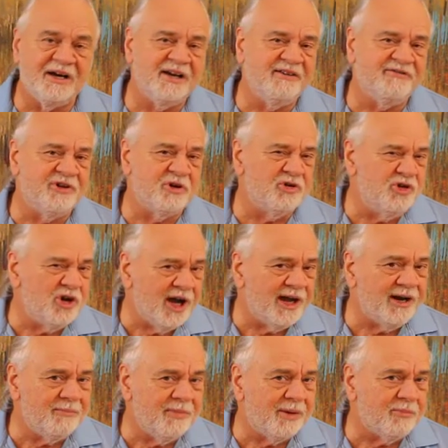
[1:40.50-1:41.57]
If you're
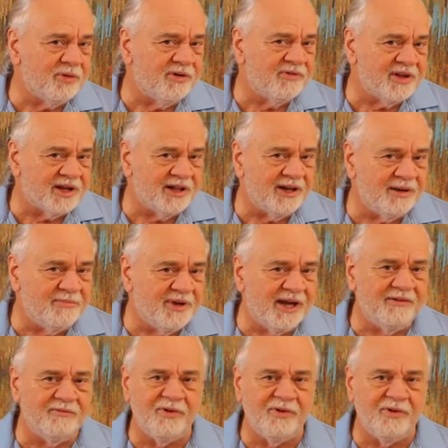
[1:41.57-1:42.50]
not a member of the club yet,